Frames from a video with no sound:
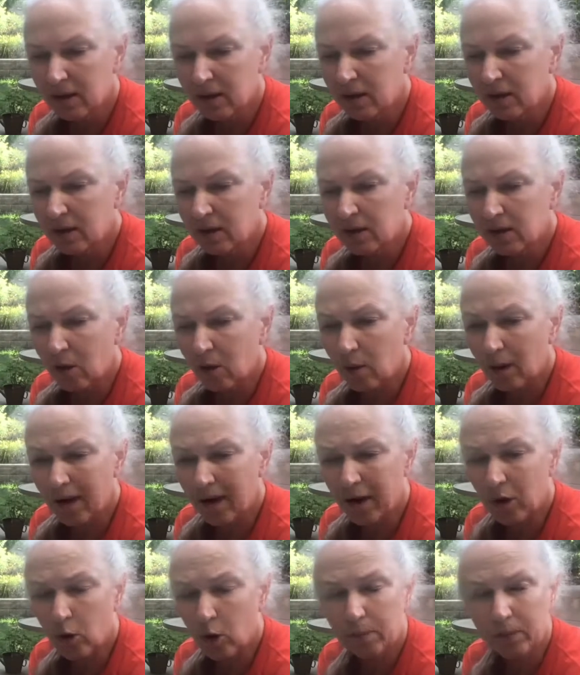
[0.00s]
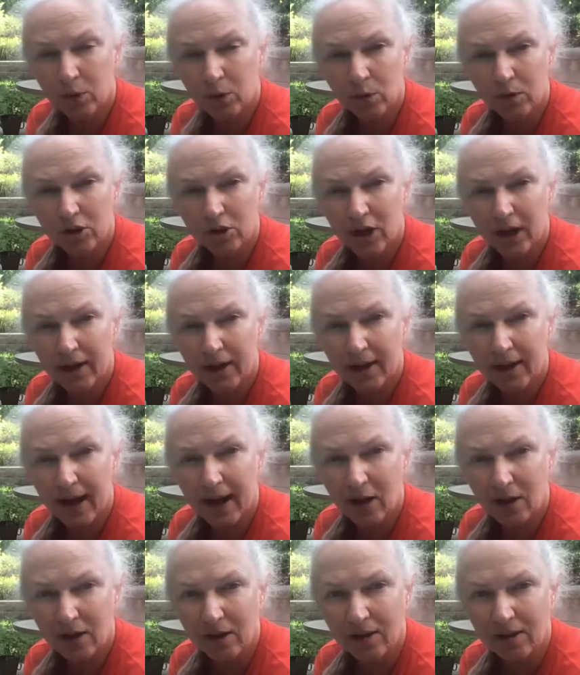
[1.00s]
So I hope you will check it
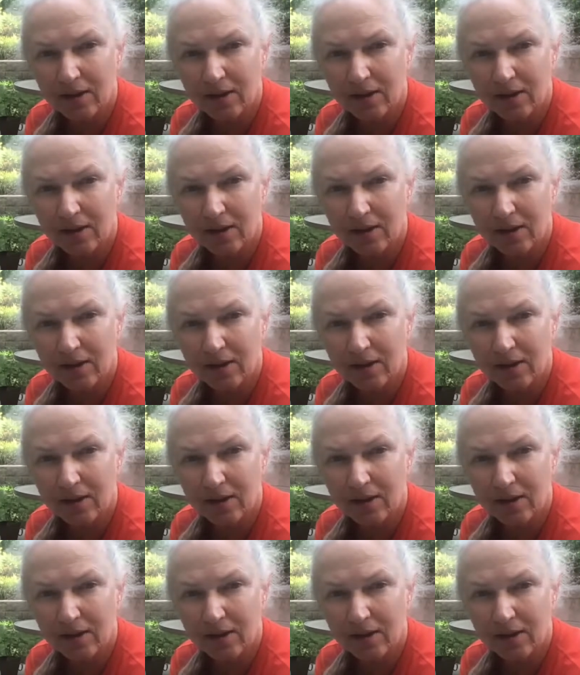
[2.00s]
out,